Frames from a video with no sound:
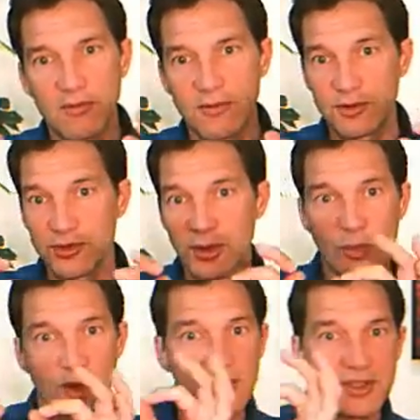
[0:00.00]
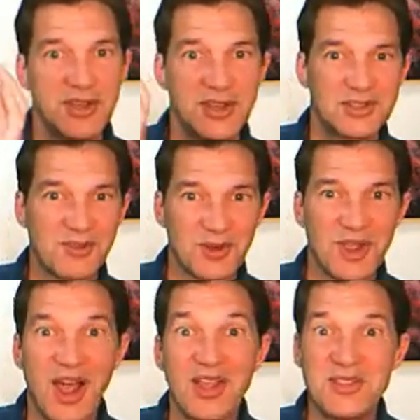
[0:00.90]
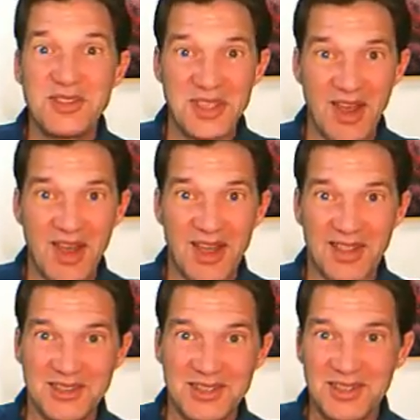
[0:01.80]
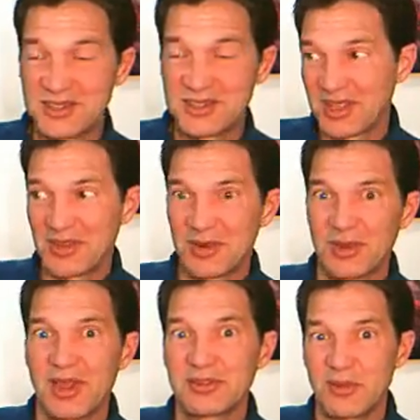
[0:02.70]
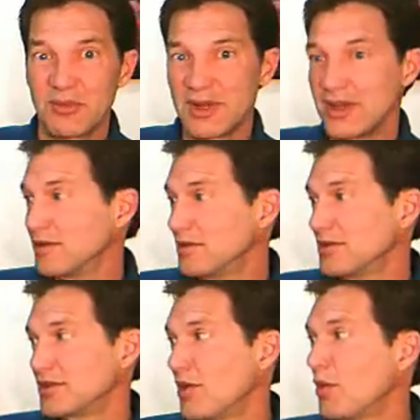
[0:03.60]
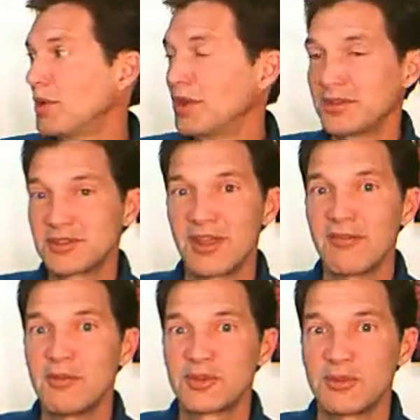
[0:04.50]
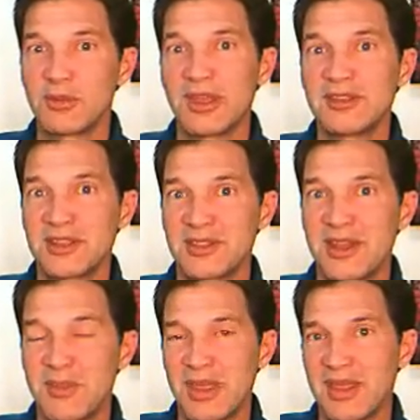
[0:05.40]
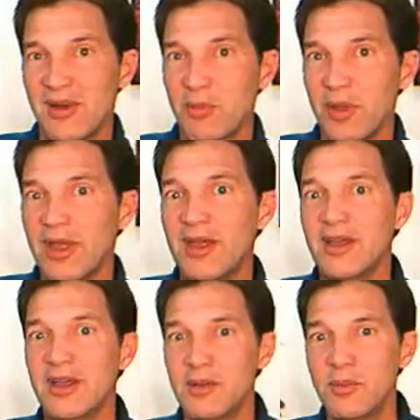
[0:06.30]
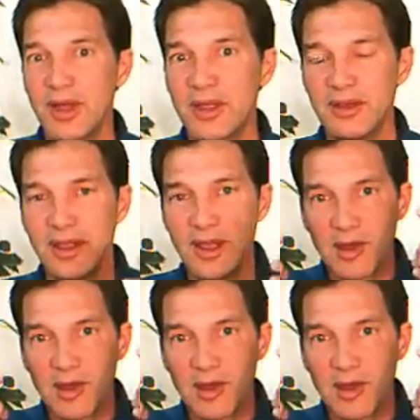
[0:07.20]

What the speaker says: For some reason, it's forgotten the eyes. It's like they're left over here. Just, oh well, let's give them some LASIK. That may help. But